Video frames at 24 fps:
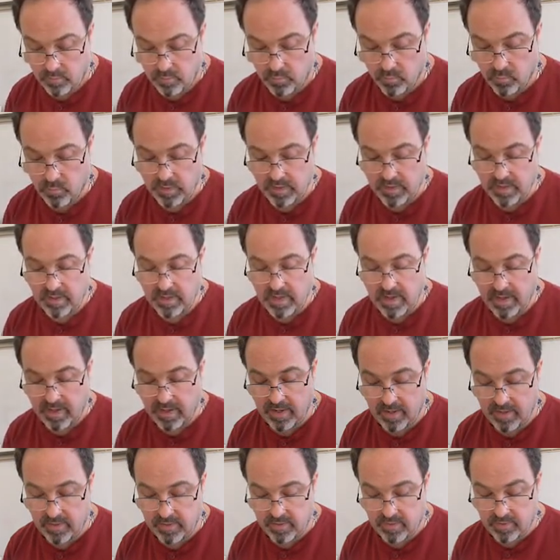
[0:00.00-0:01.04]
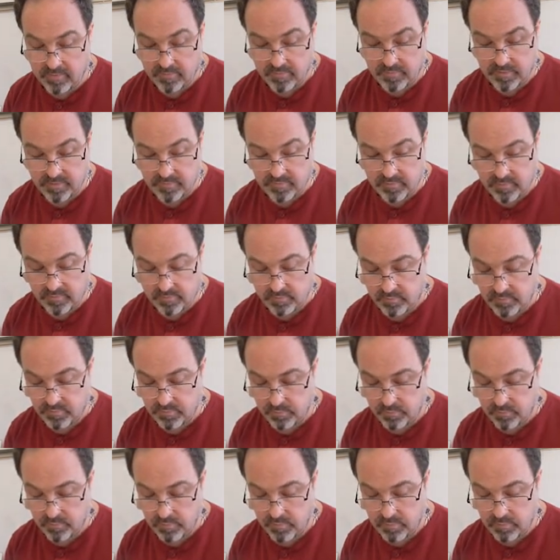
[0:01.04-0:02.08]
we can add 6 and
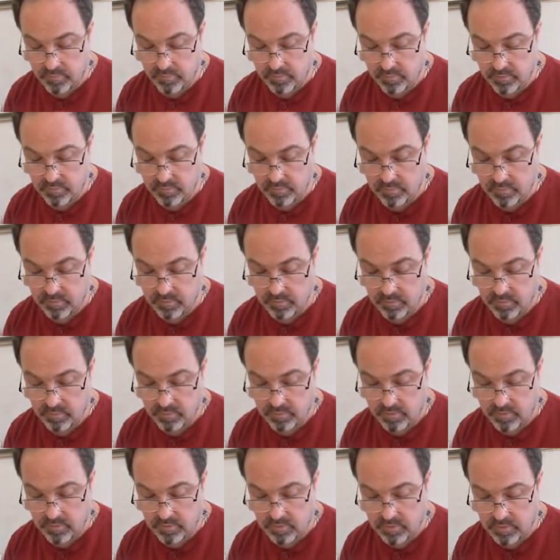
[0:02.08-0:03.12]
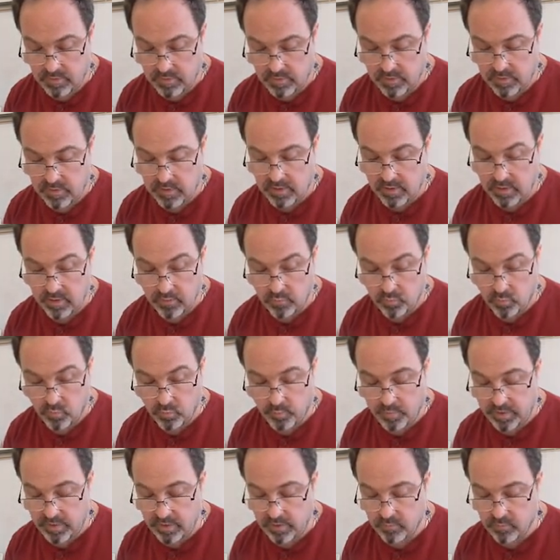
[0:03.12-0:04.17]
2, and it will
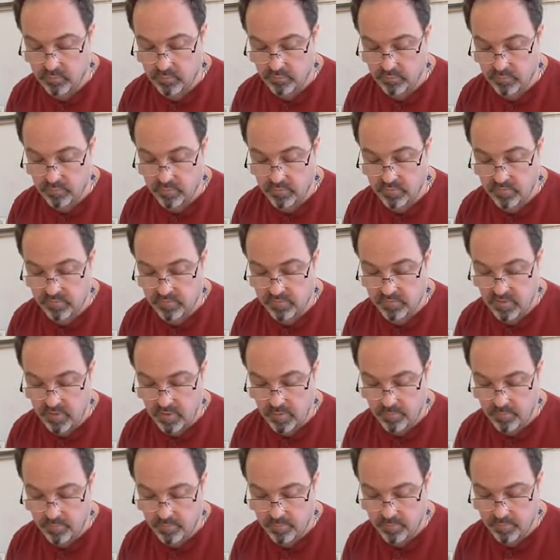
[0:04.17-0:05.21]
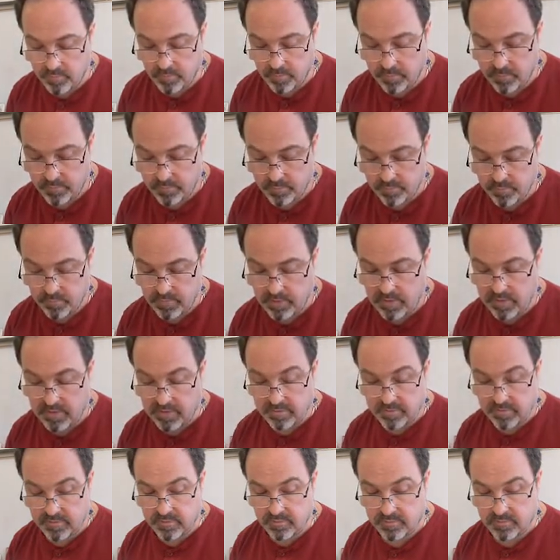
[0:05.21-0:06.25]
be equal to the sum
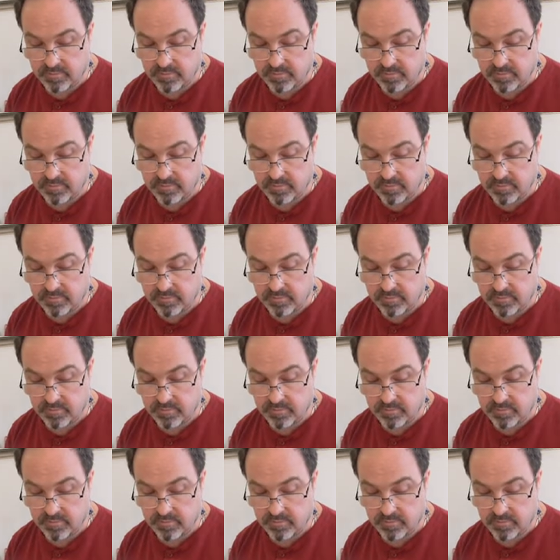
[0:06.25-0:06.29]
8.